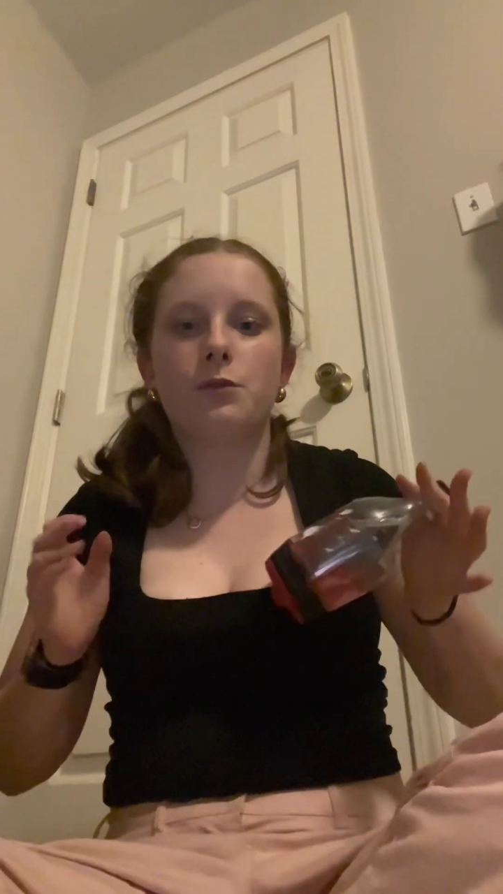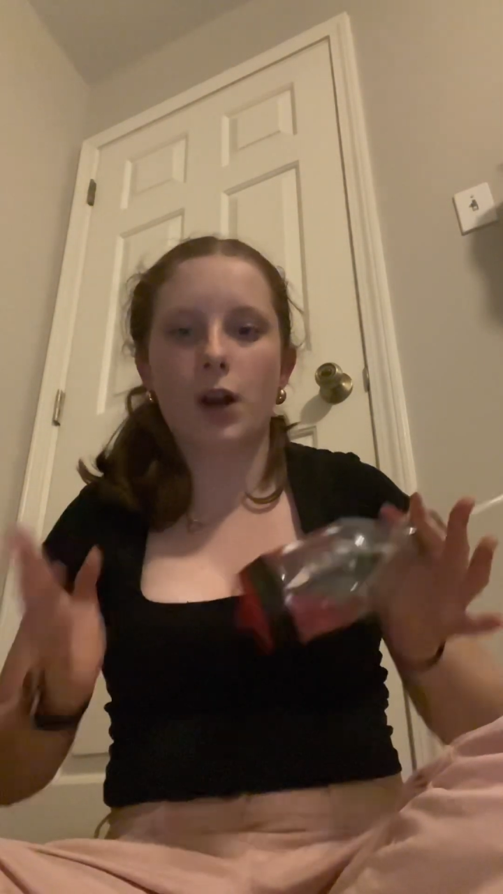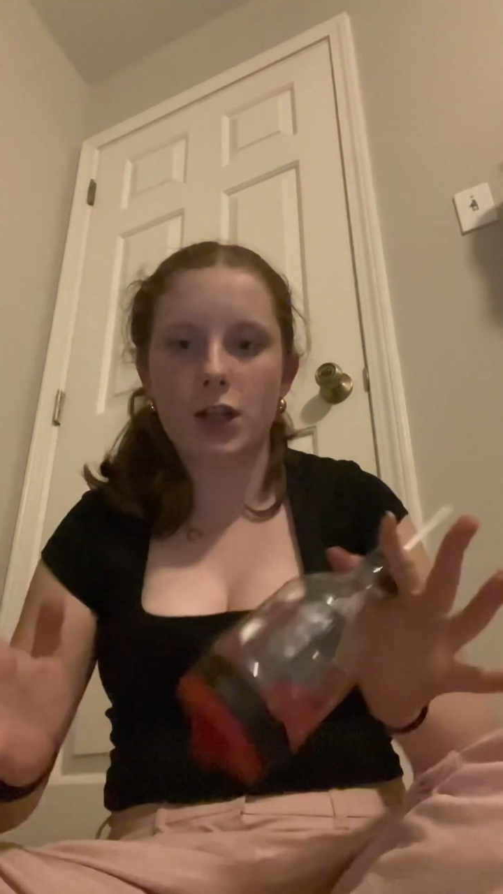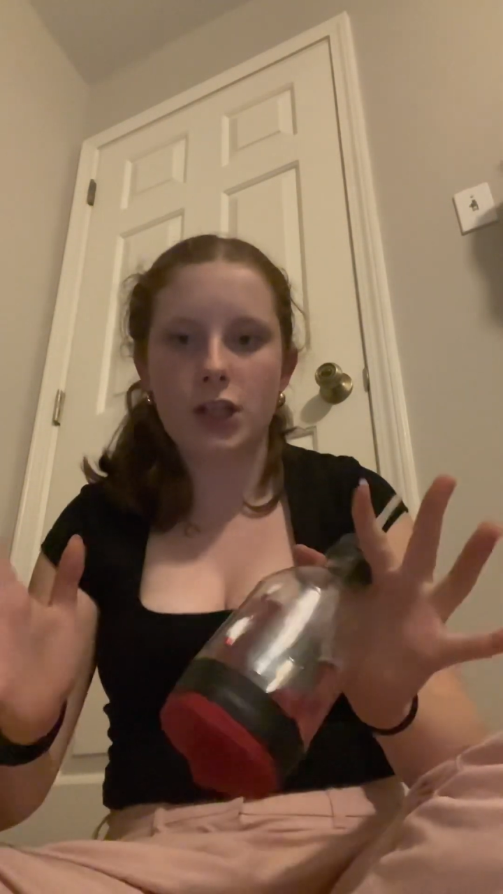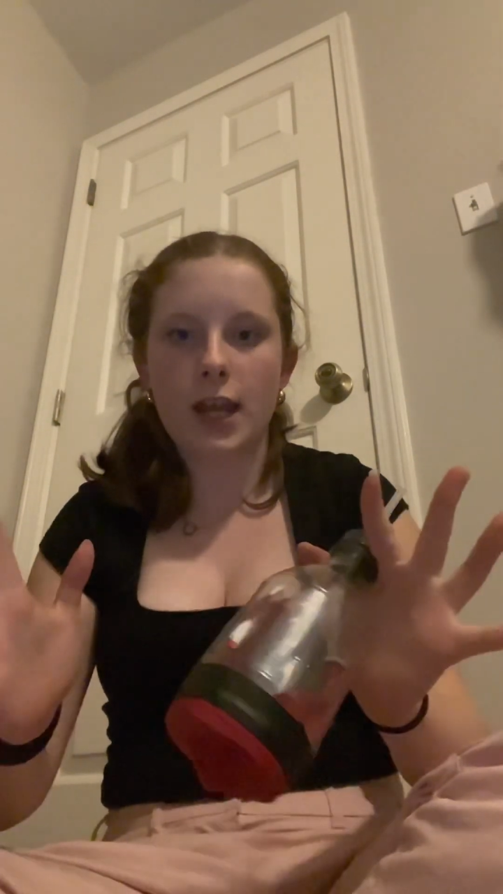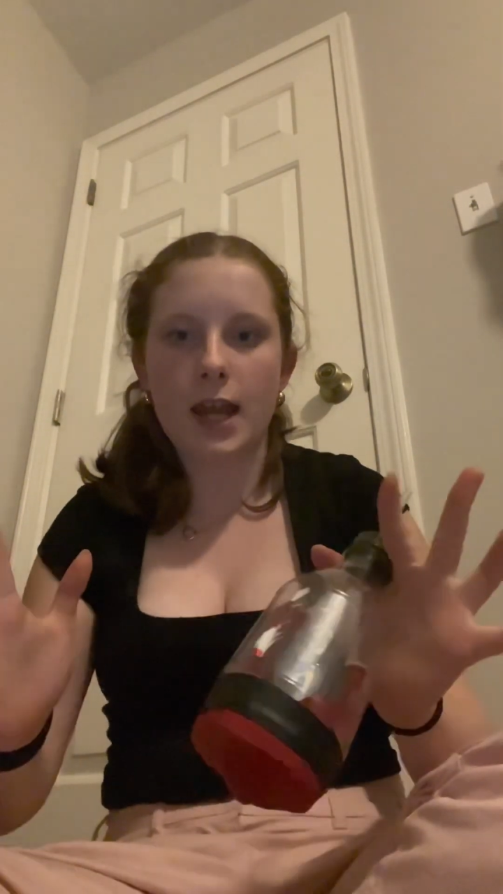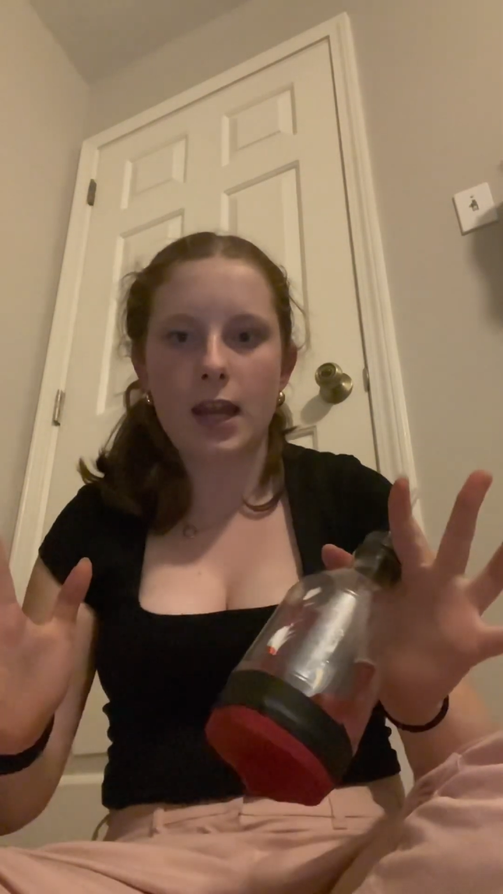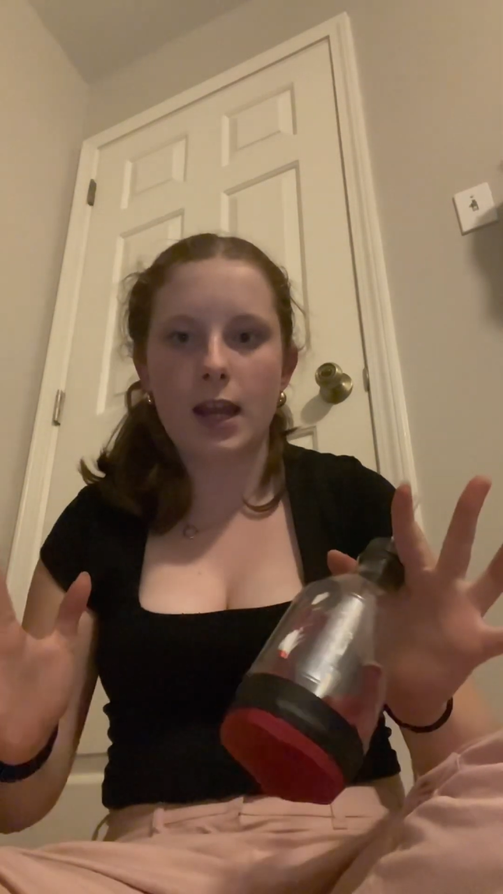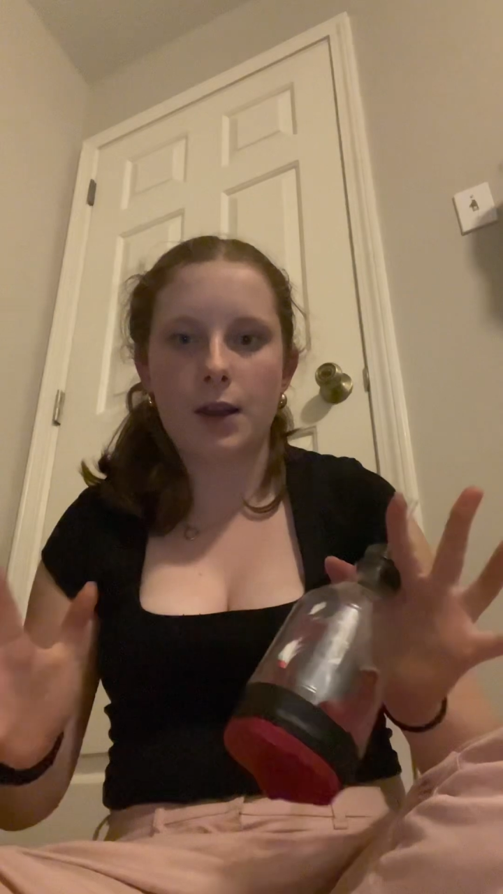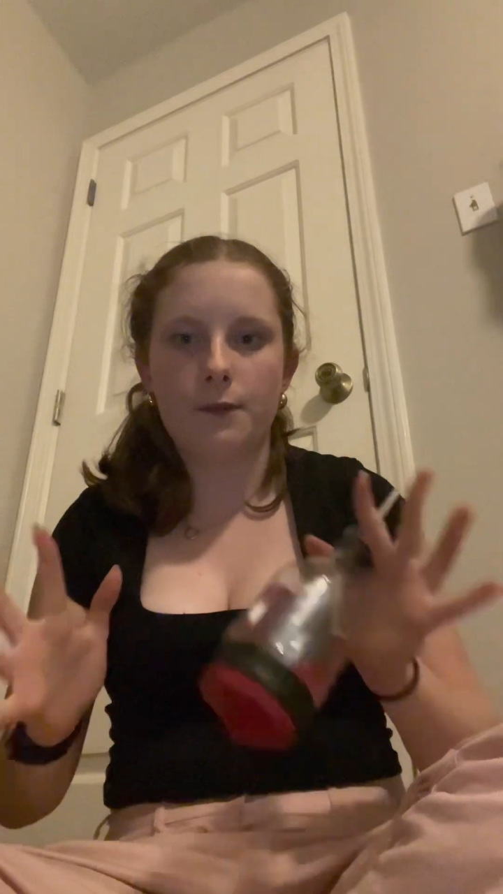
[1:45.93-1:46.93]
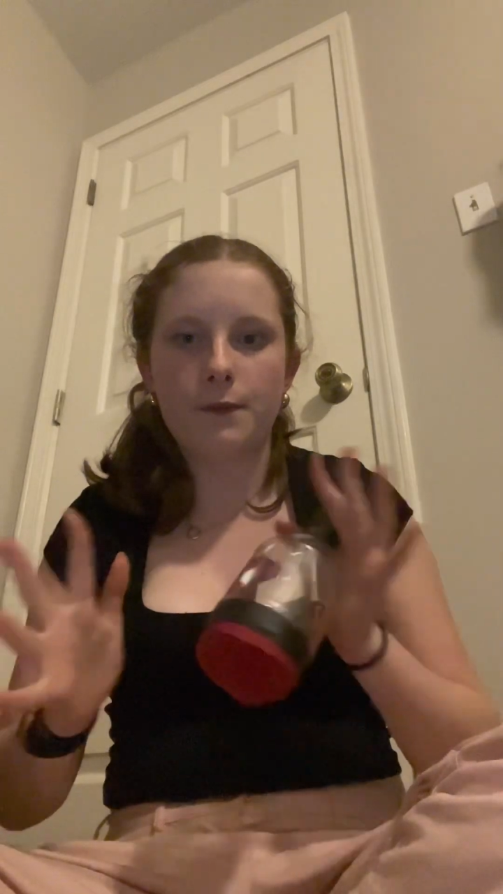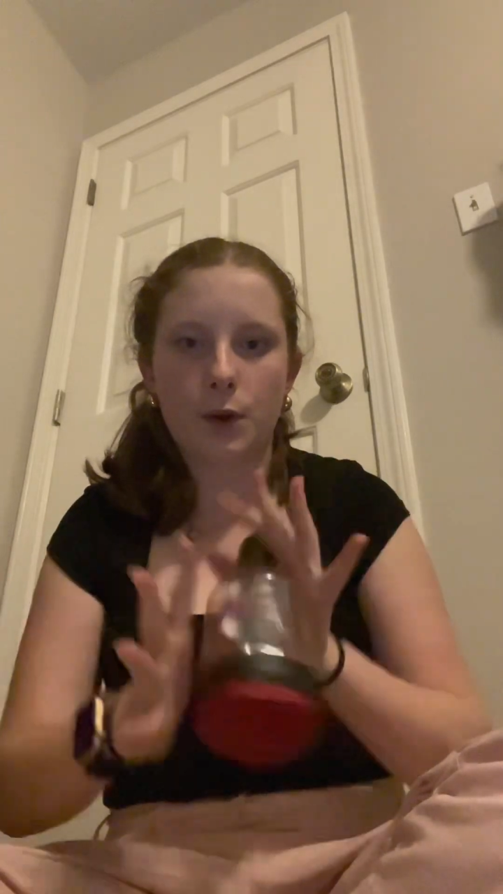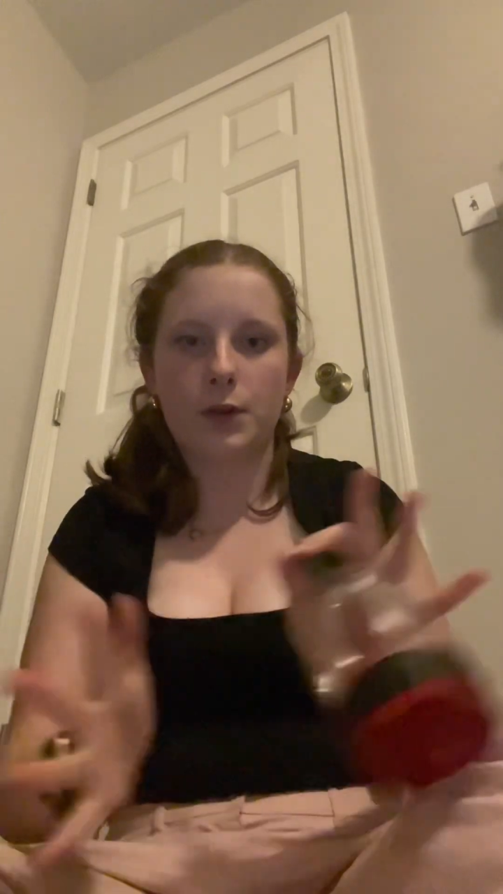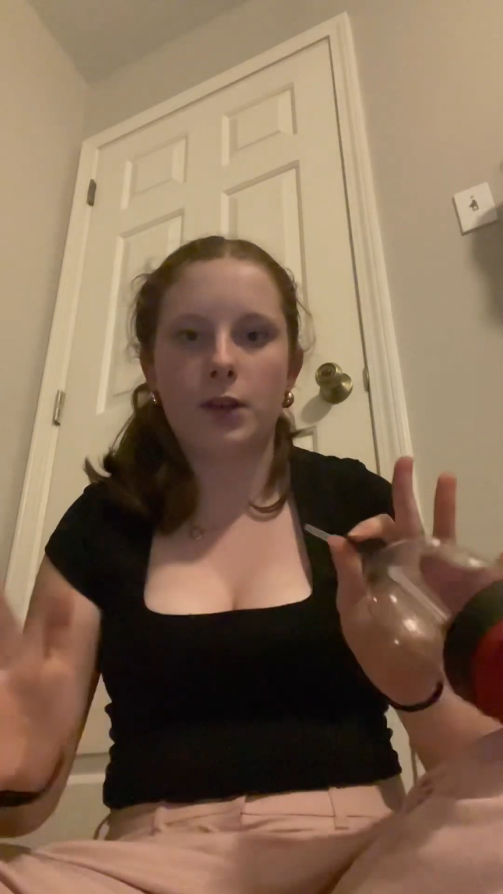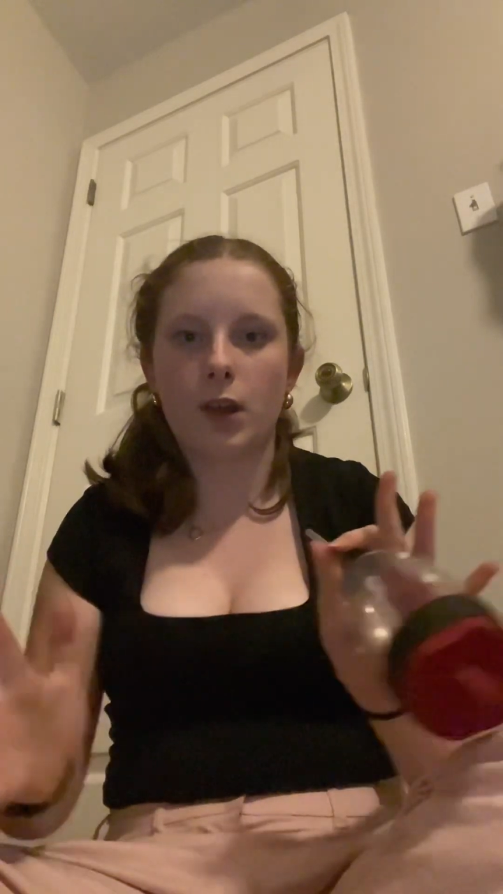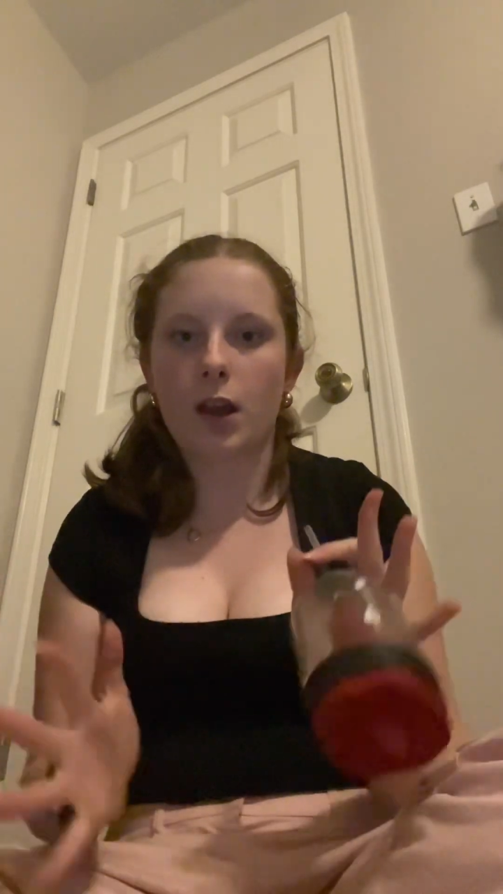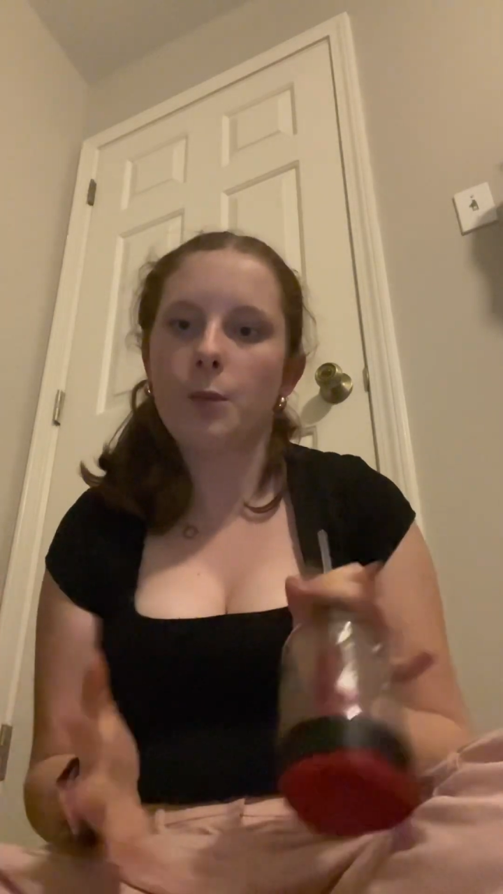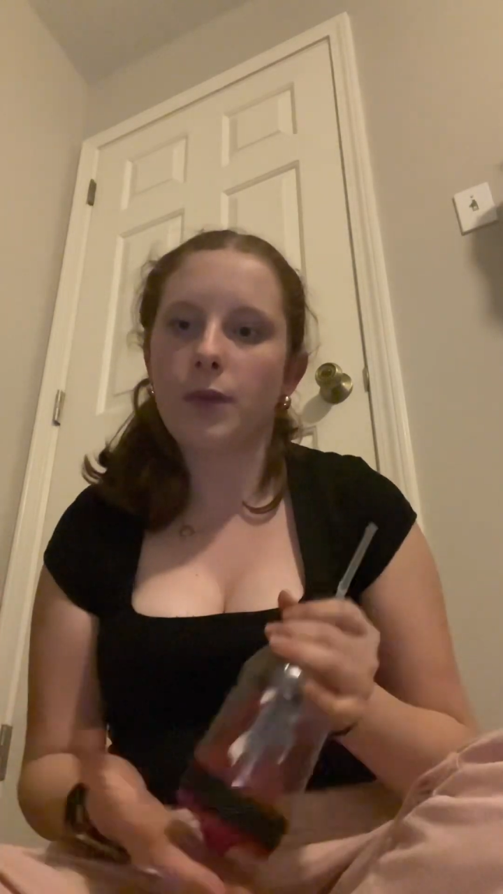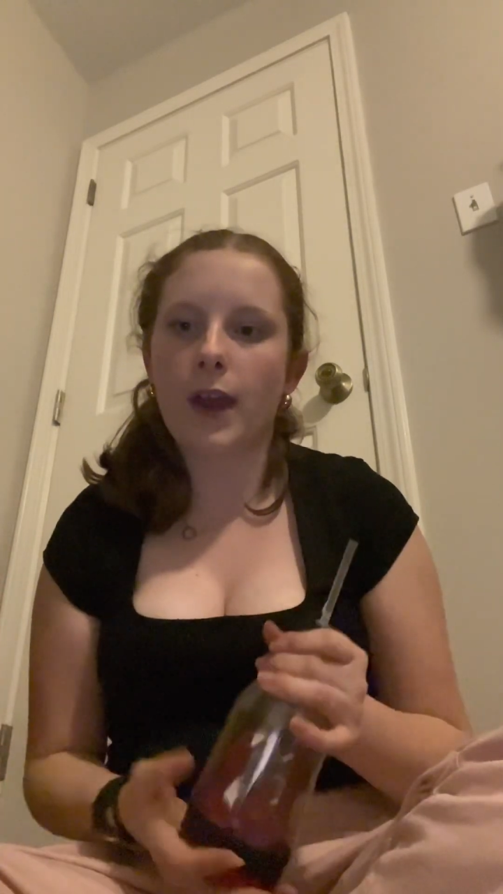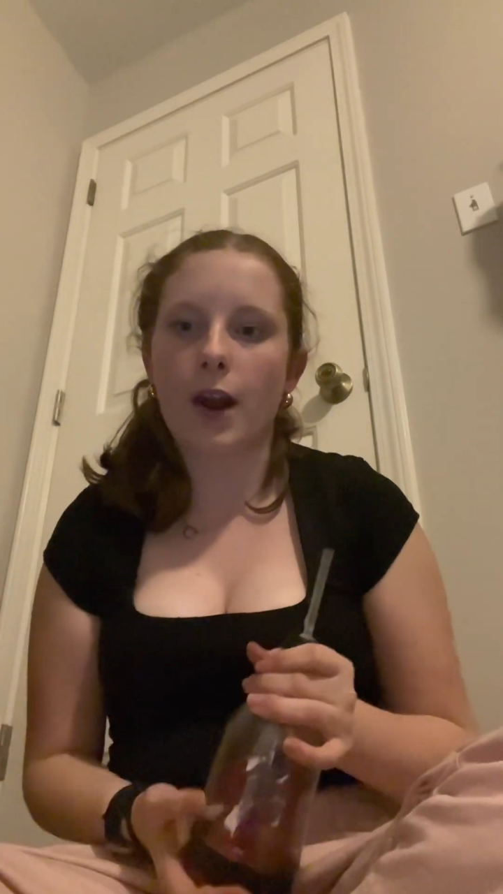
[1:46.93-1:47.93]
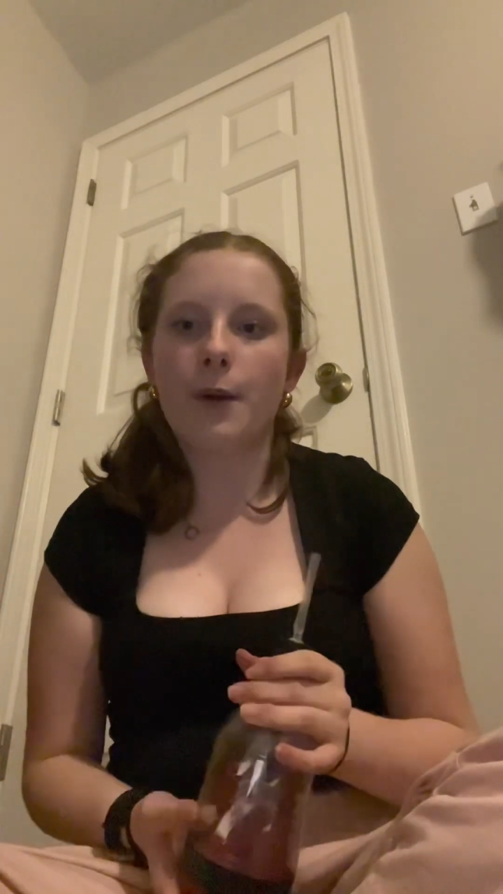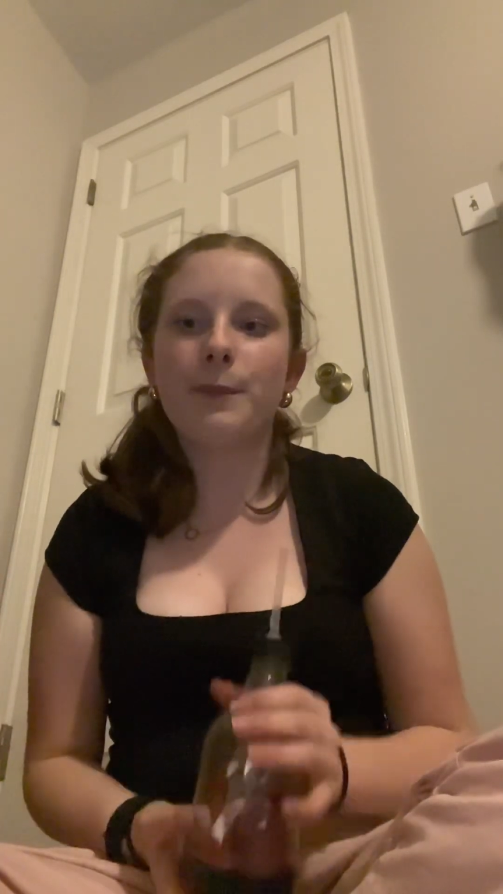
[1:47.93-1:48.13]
rush in and fill the lung up with air.